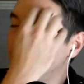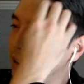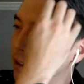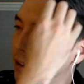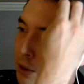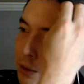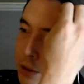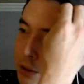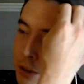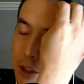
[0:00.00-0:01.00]
oh well,
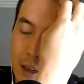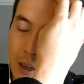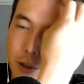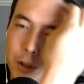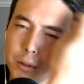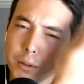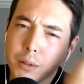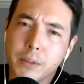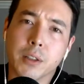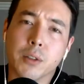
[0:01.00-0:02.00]
like I want to do YouTube
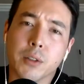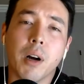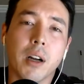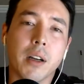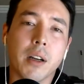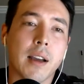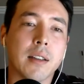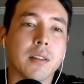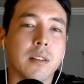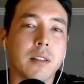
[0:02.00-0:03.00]
videos and
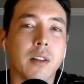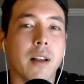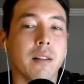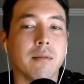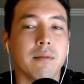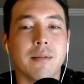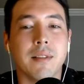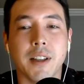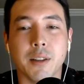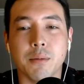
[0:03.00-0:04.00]
podcasts, and
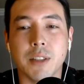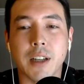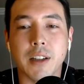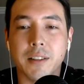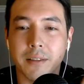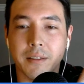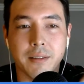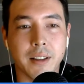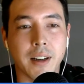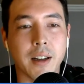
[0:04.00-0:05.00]
Jared
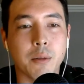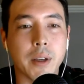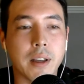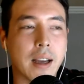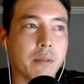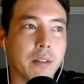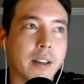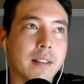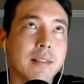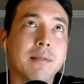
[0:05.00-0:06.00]
and we have
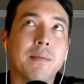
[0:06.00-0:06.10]
like